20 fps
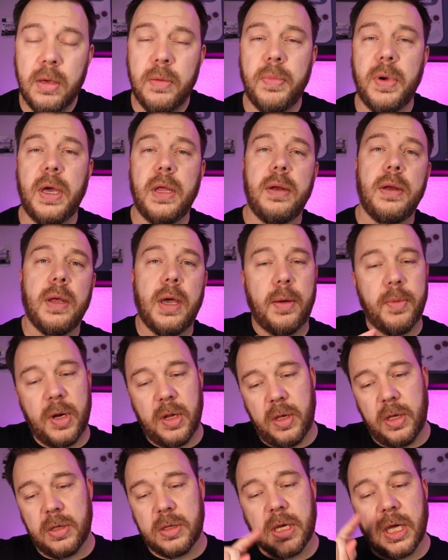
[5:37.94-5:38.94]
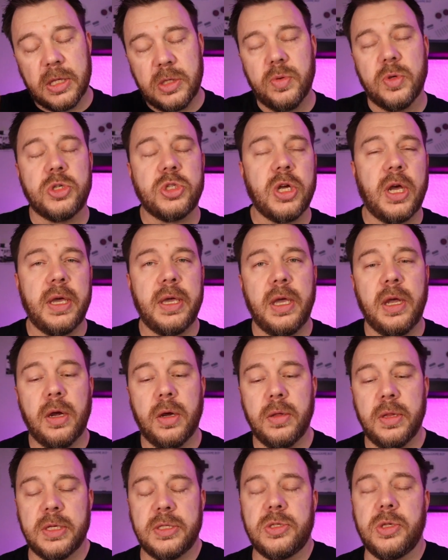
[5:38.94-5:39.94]
But I'm going to cut to a shot here.
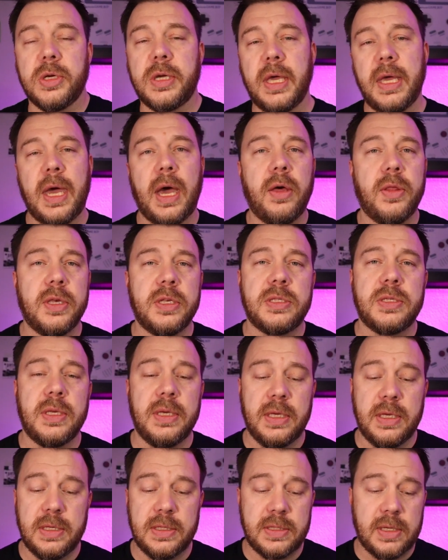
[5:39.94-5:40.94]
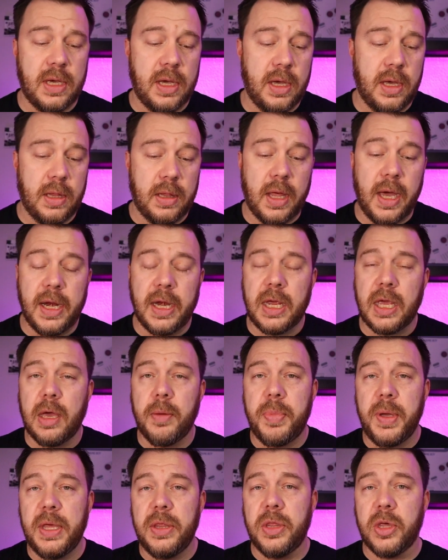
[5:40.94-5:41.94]
Let's look at how this is lining
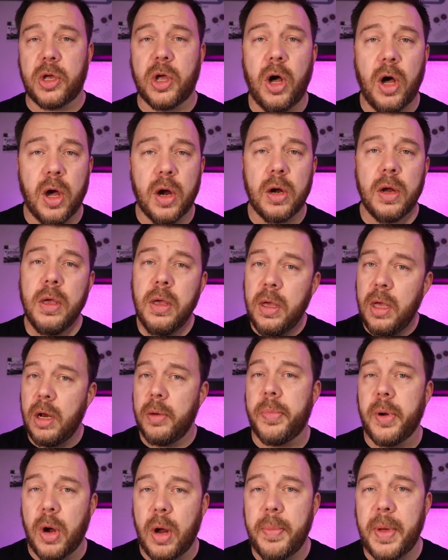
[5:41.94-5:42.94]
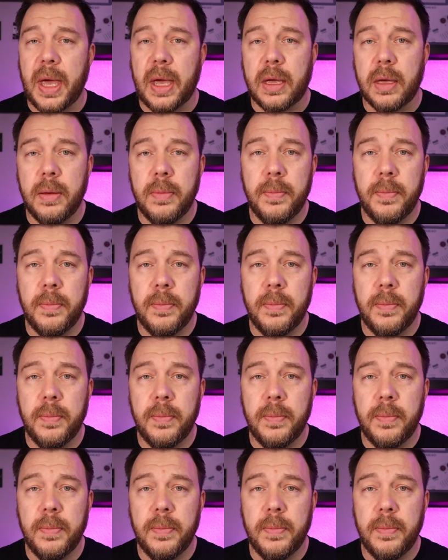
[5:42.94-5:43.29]
up in the car, and I'll be right back.